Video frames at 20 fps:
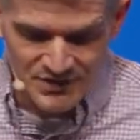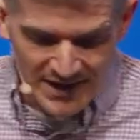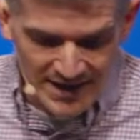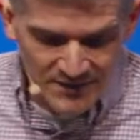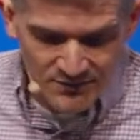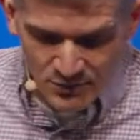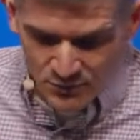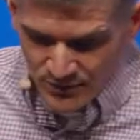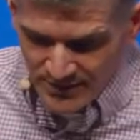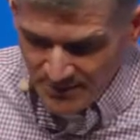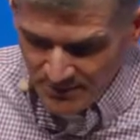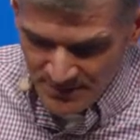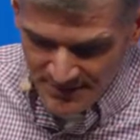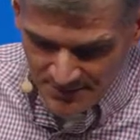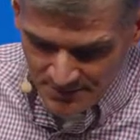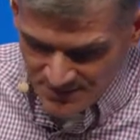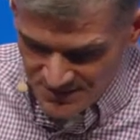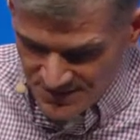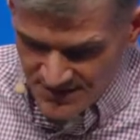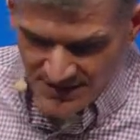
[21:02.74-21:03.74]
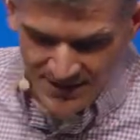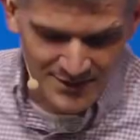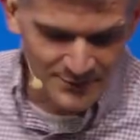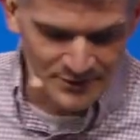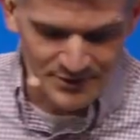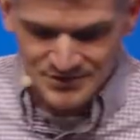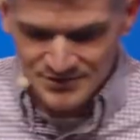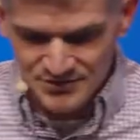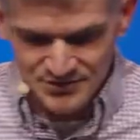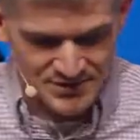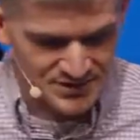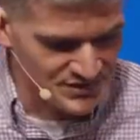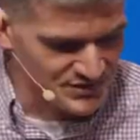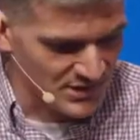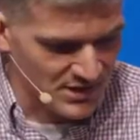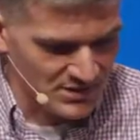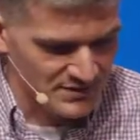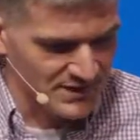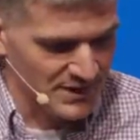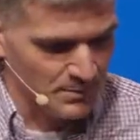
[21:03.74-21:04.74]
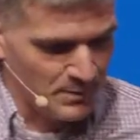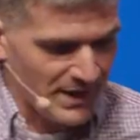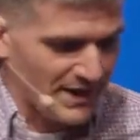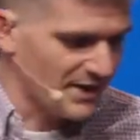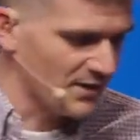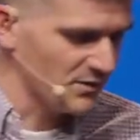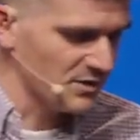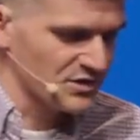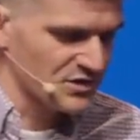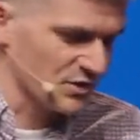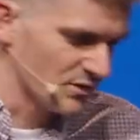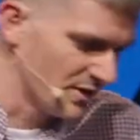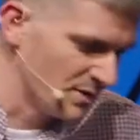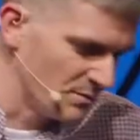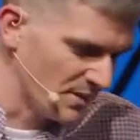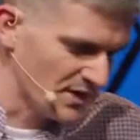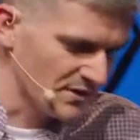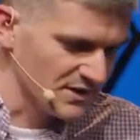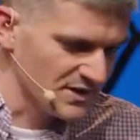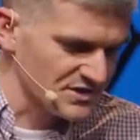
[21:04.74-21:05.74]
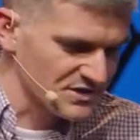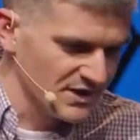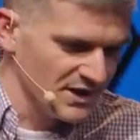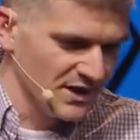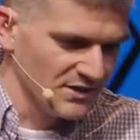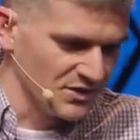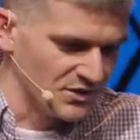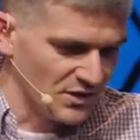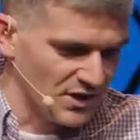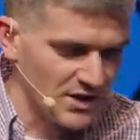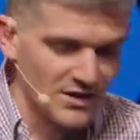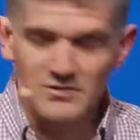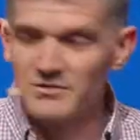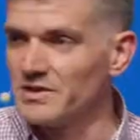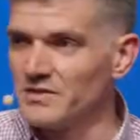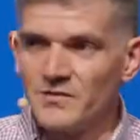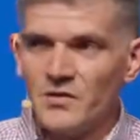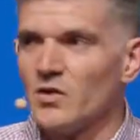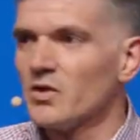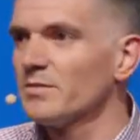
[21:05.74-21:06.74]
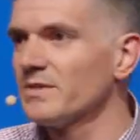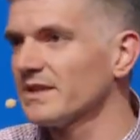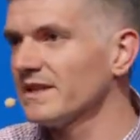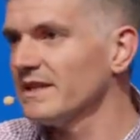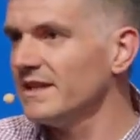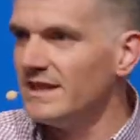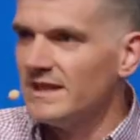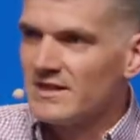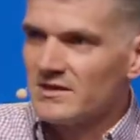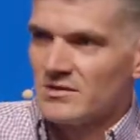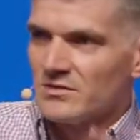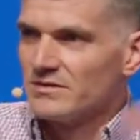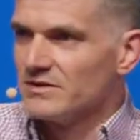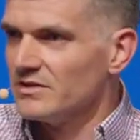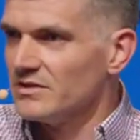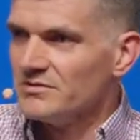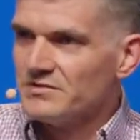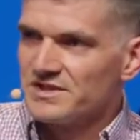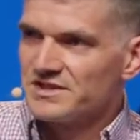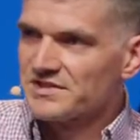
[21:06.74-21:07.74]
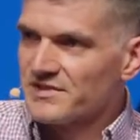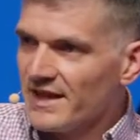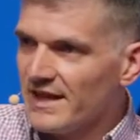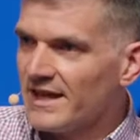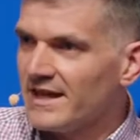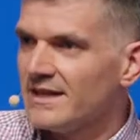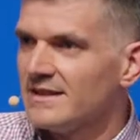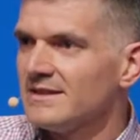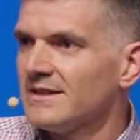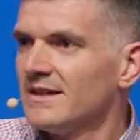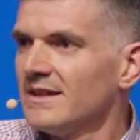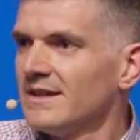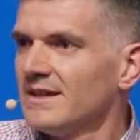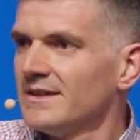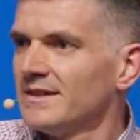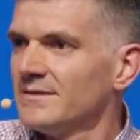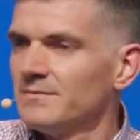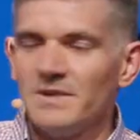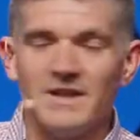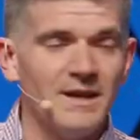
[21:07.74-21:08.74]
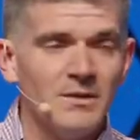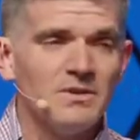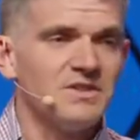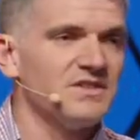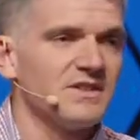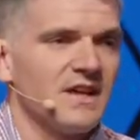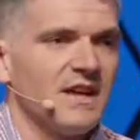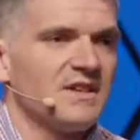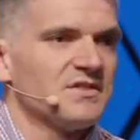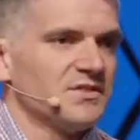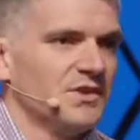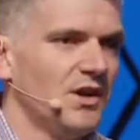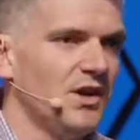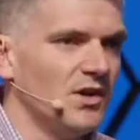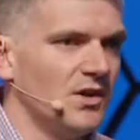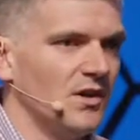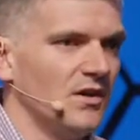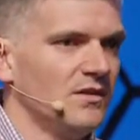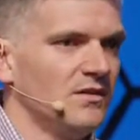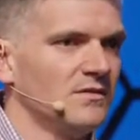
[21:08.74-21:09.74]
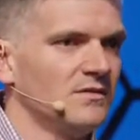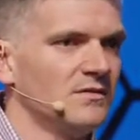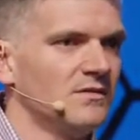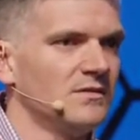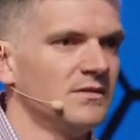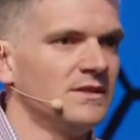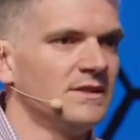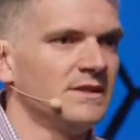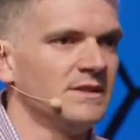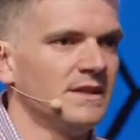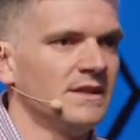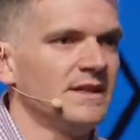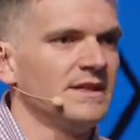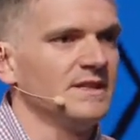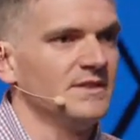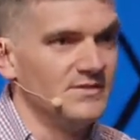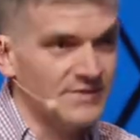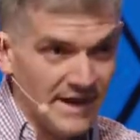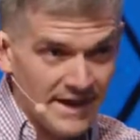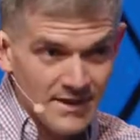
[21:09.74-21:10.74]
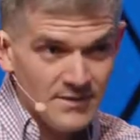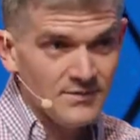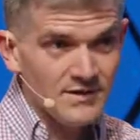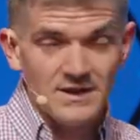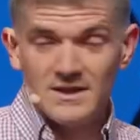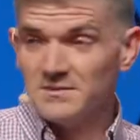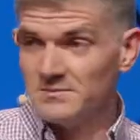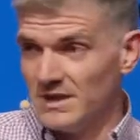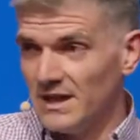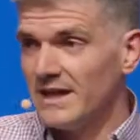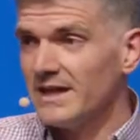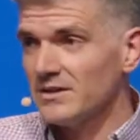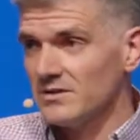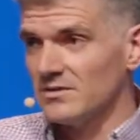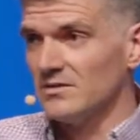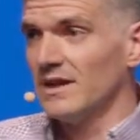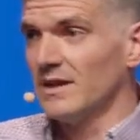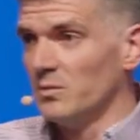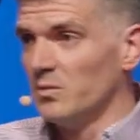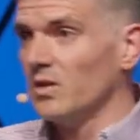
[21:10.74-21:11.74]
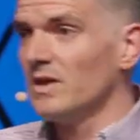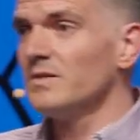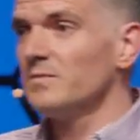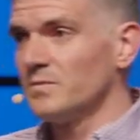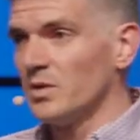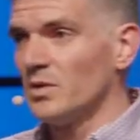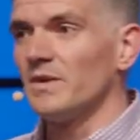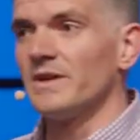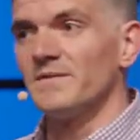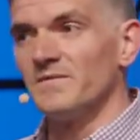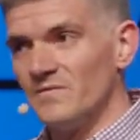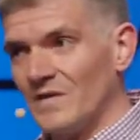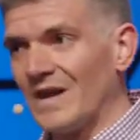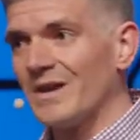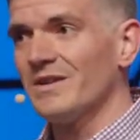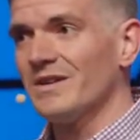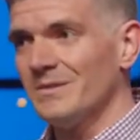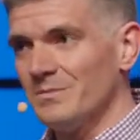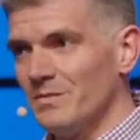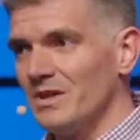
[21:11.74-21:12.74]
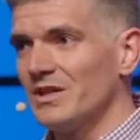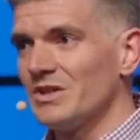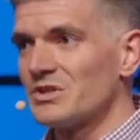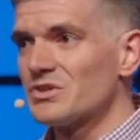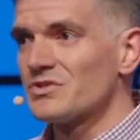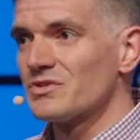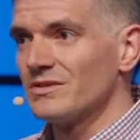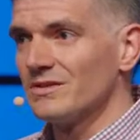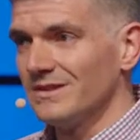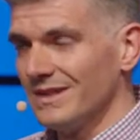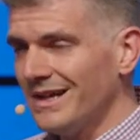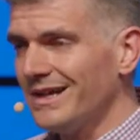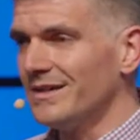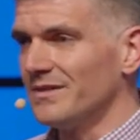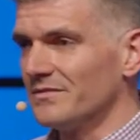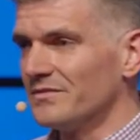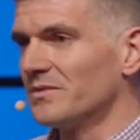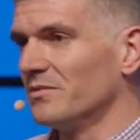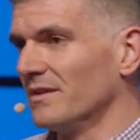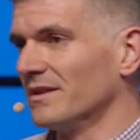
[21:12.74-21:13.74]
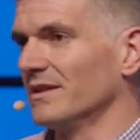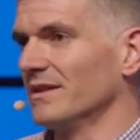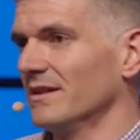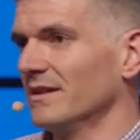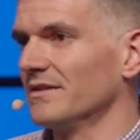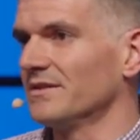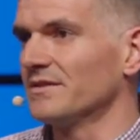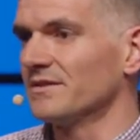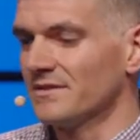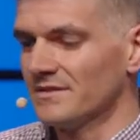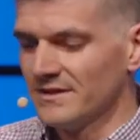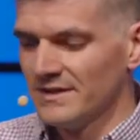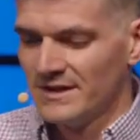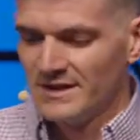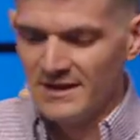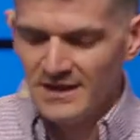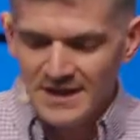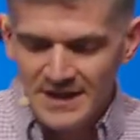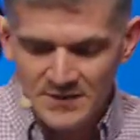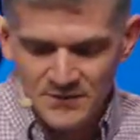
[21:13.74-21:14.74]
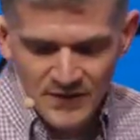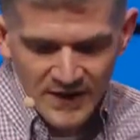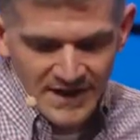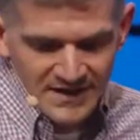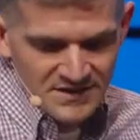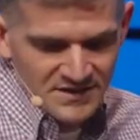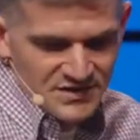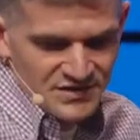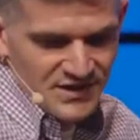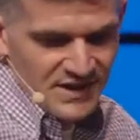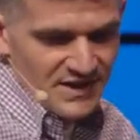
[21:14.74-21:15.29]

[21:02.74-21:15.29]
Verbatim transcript: David, when he becomes king, wants to consolidate power, so he marries the daughter of the former king in order to do just that. But that wasn't the case at all. David and Michal at one point very much loved one another. In fact, it